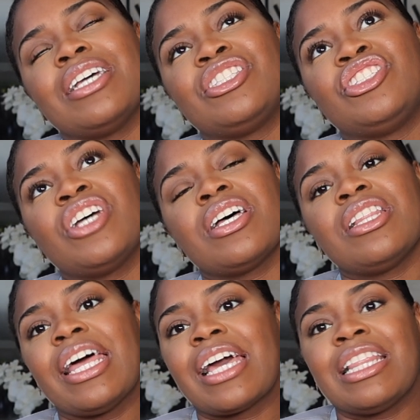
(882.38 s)
just
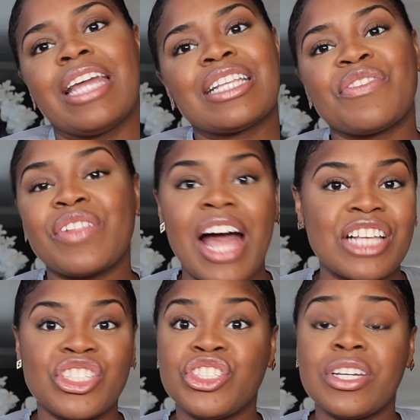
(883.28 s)
like elective
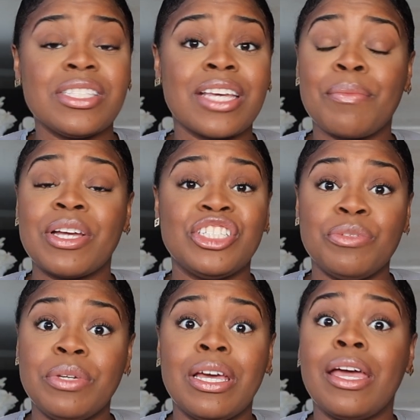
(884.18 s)
classes, just to get my
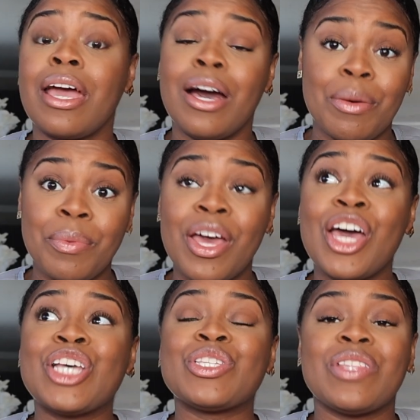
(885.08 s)
GPA up
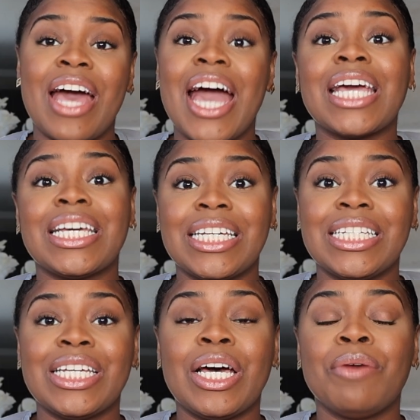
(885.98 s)
so that I
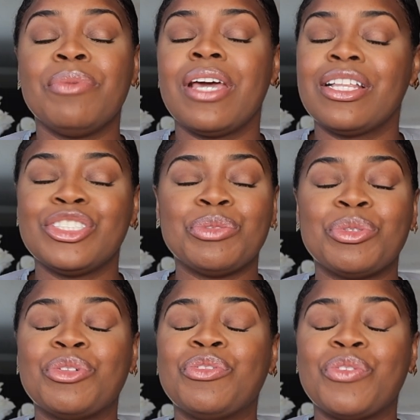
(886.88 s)
could be
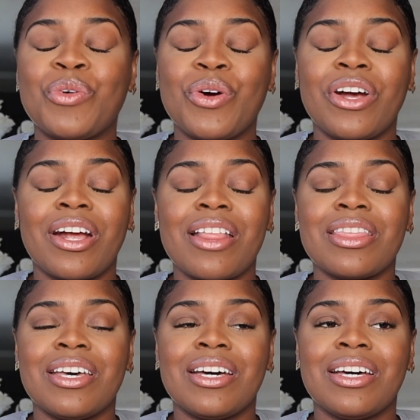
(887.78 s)
eligible for
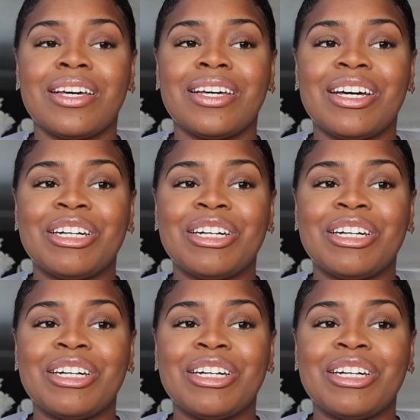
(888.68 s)
the